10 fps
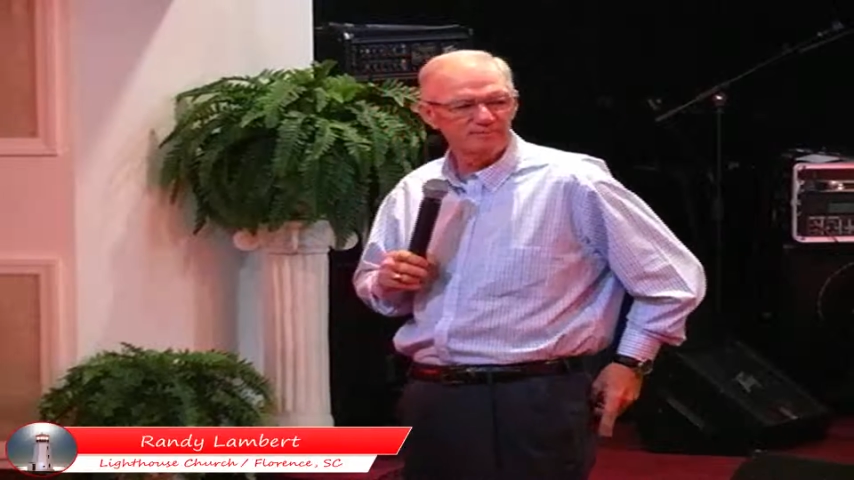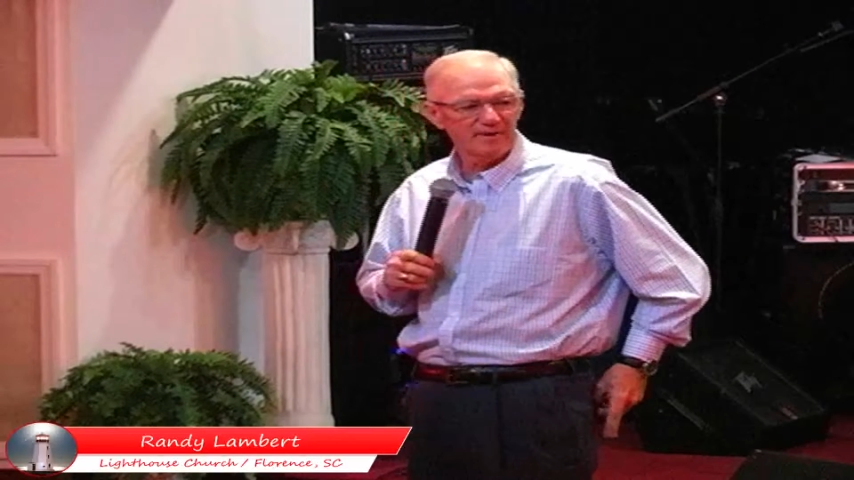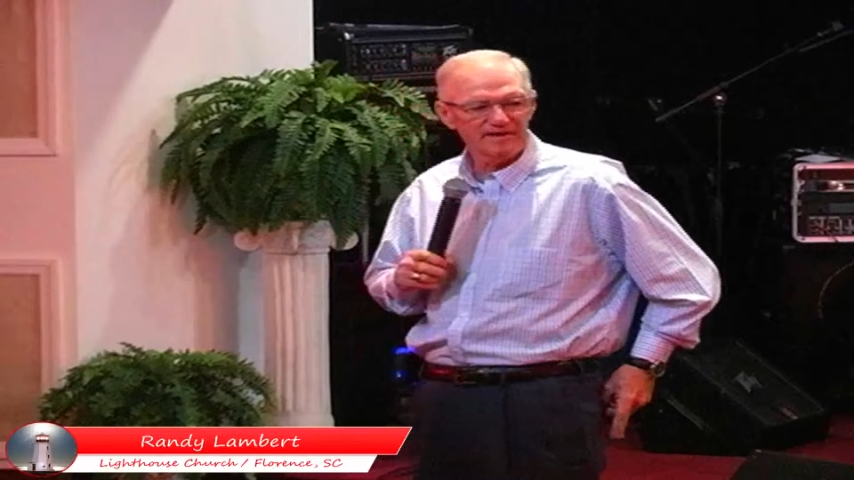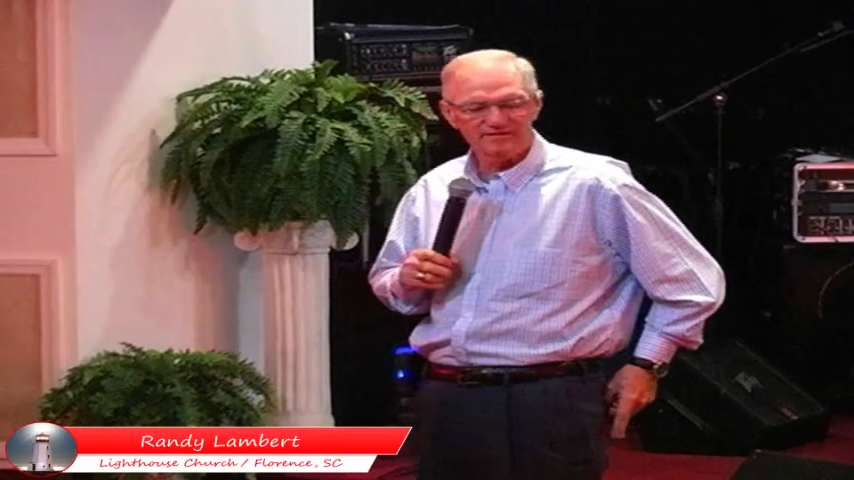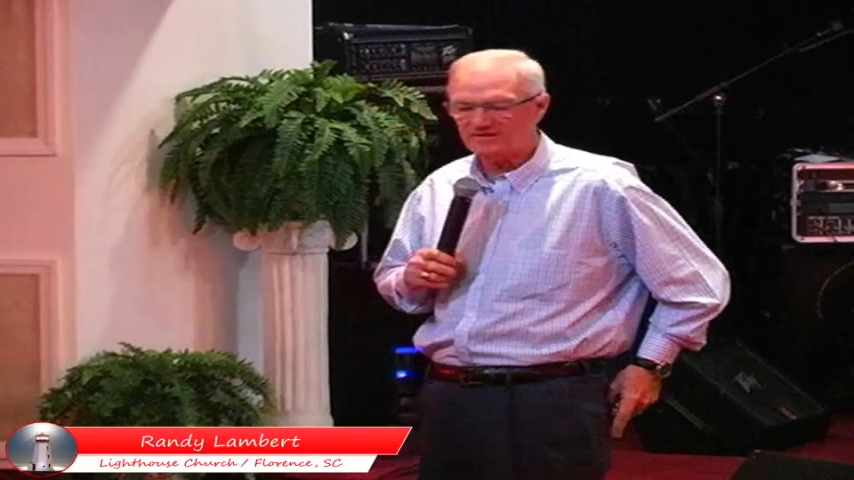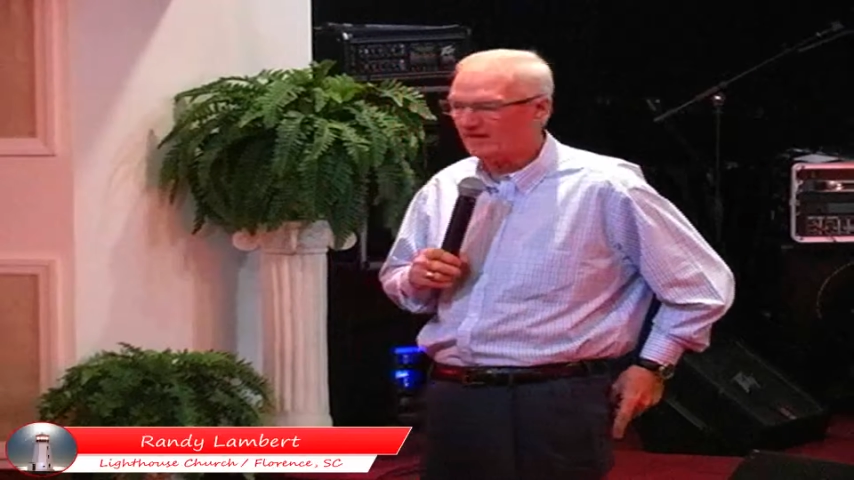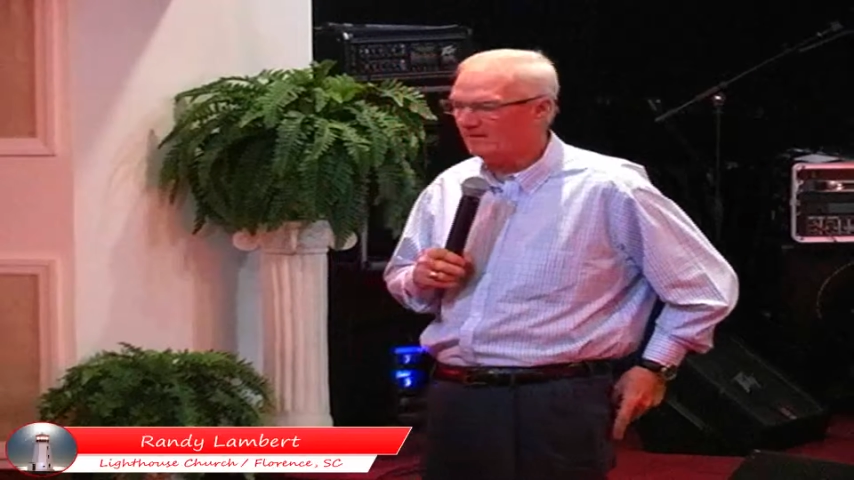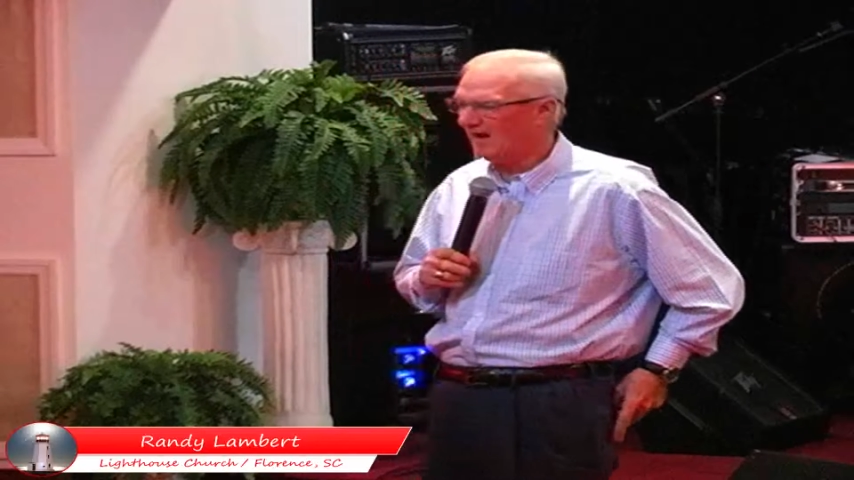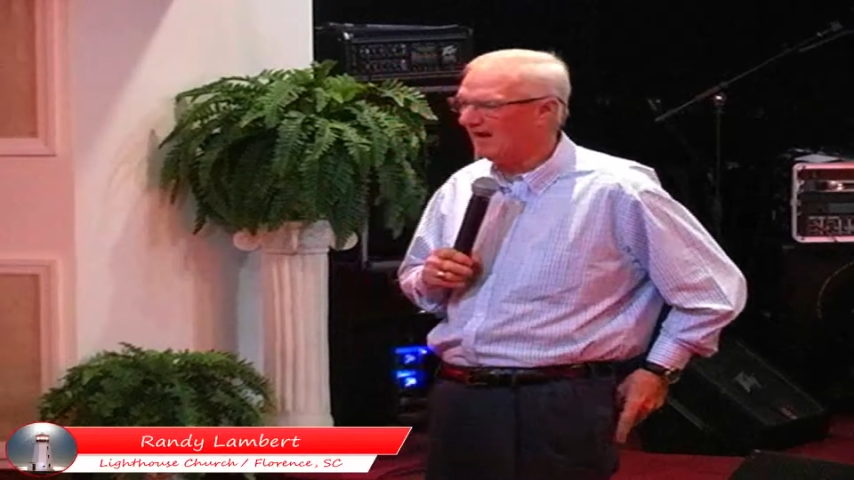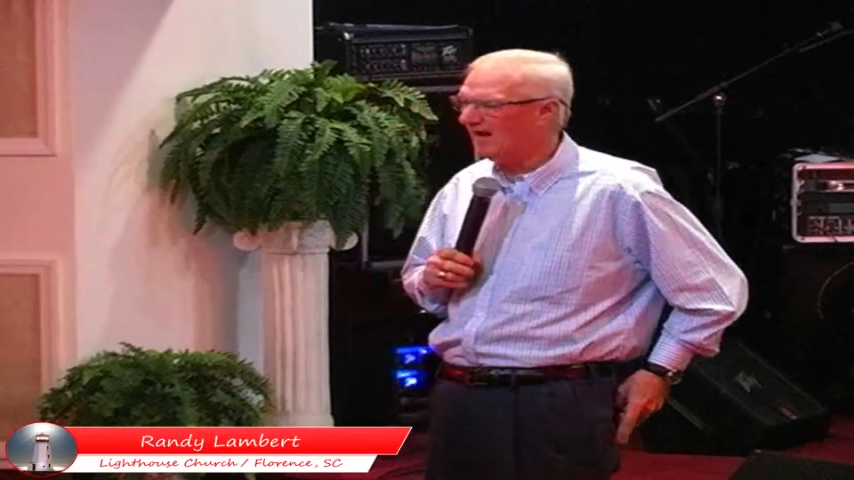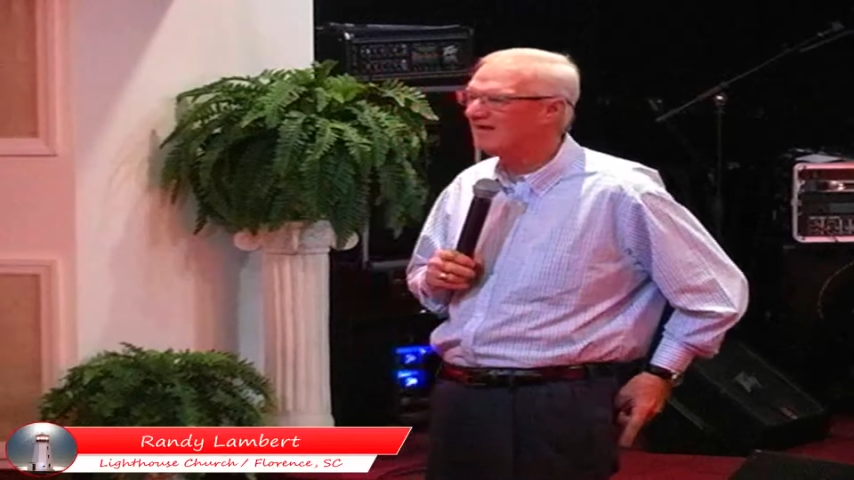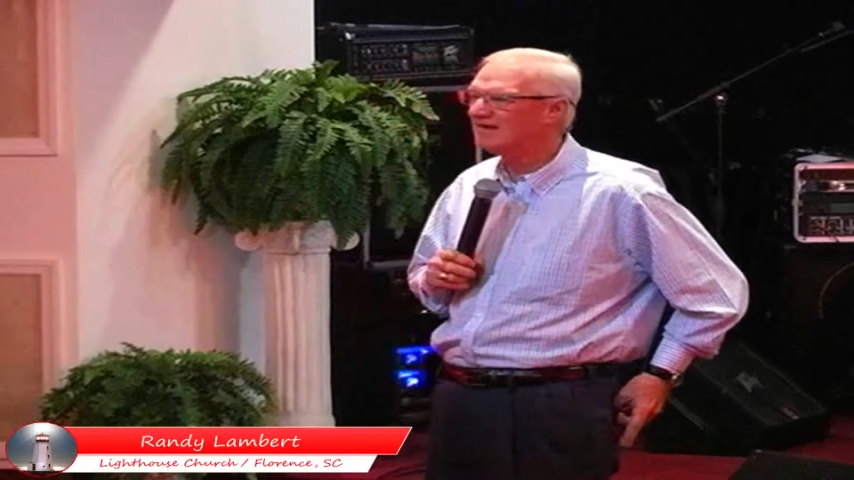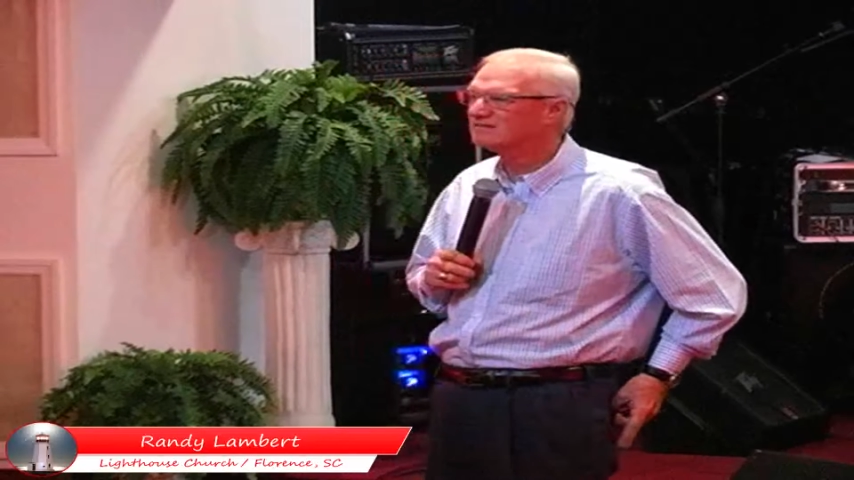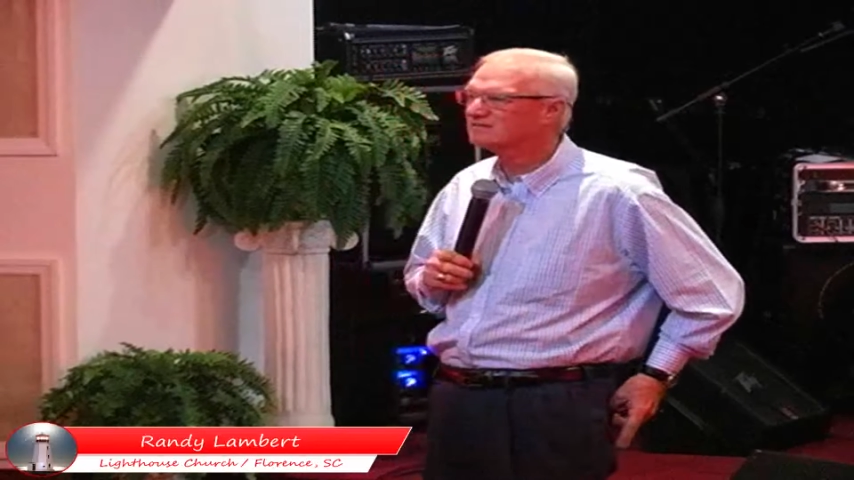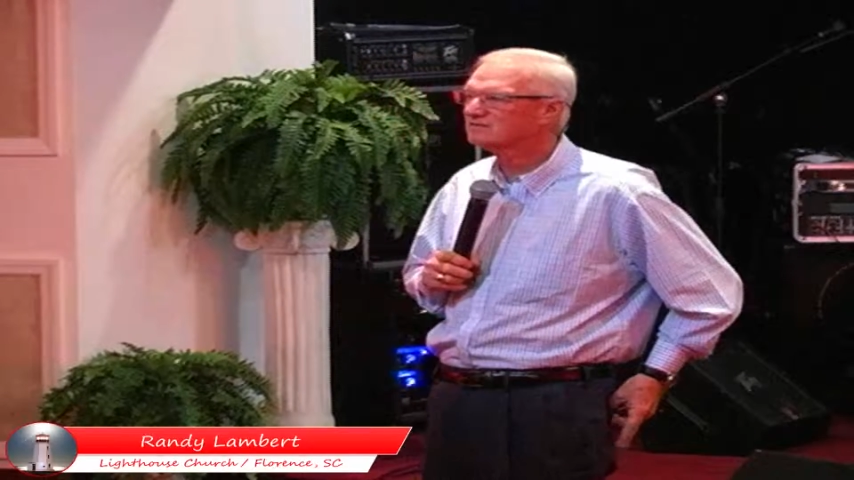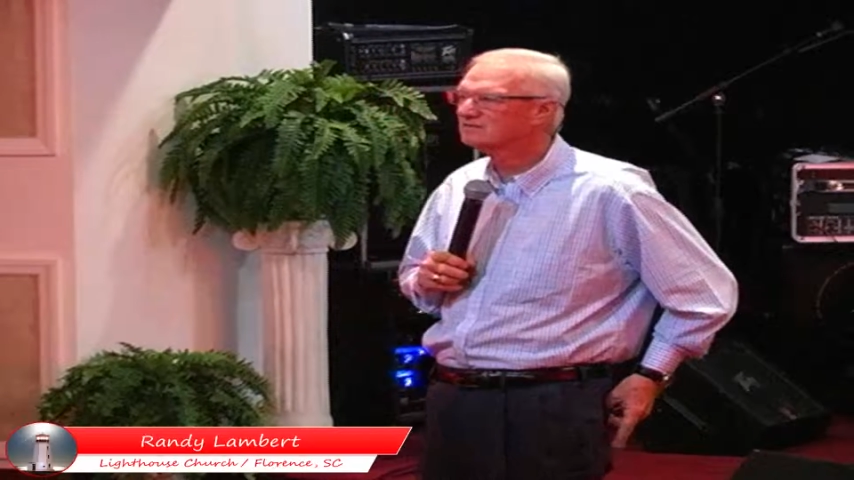patties out of my eyes?